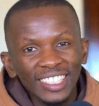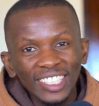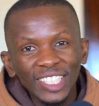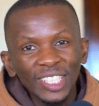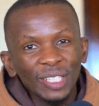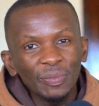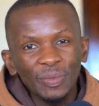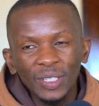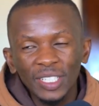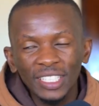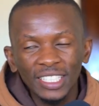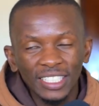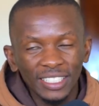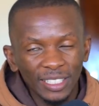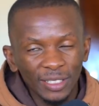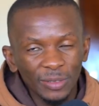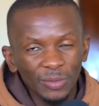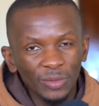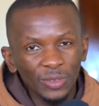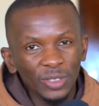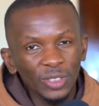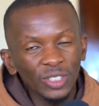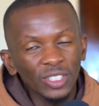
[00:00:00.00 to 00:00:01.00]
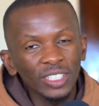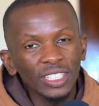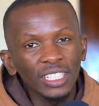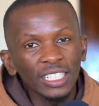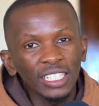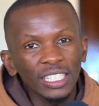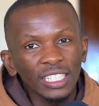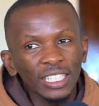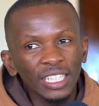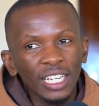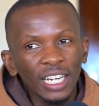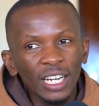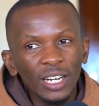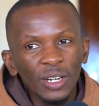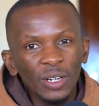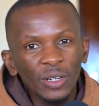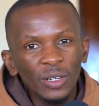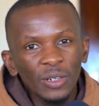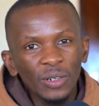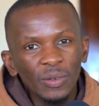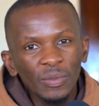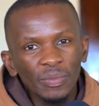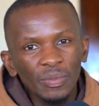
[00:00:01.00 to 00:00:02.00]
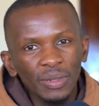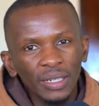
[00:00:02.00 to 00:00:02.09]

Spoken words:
share the pictures, unfortunately, now,